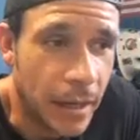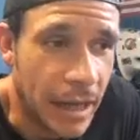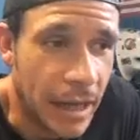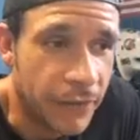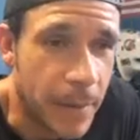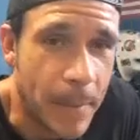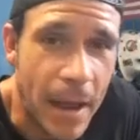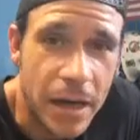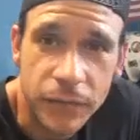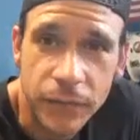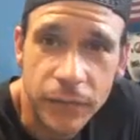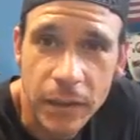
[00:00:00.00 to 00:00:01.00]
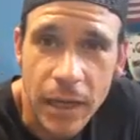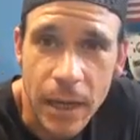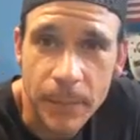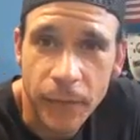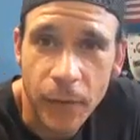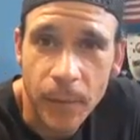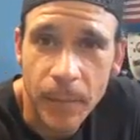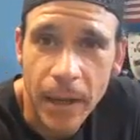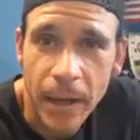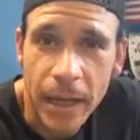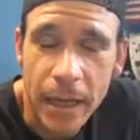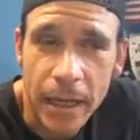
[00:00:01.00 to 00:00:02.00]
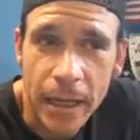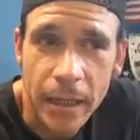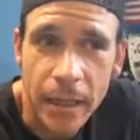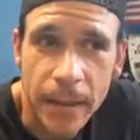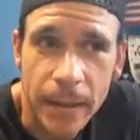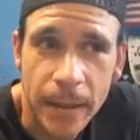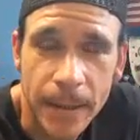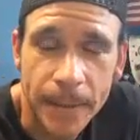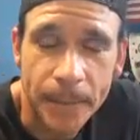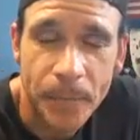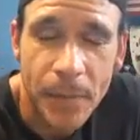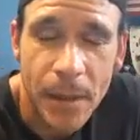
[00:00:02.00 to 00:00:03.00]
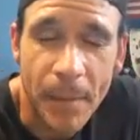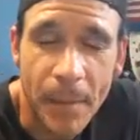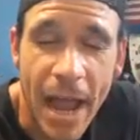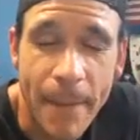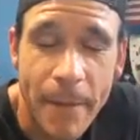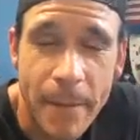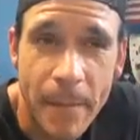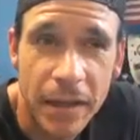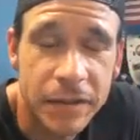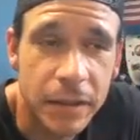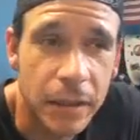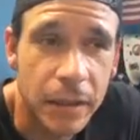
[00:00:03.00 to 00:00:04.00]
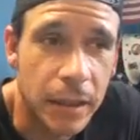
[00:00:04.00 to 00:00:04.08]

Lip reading: Can't Fake Passion came from a Miami-based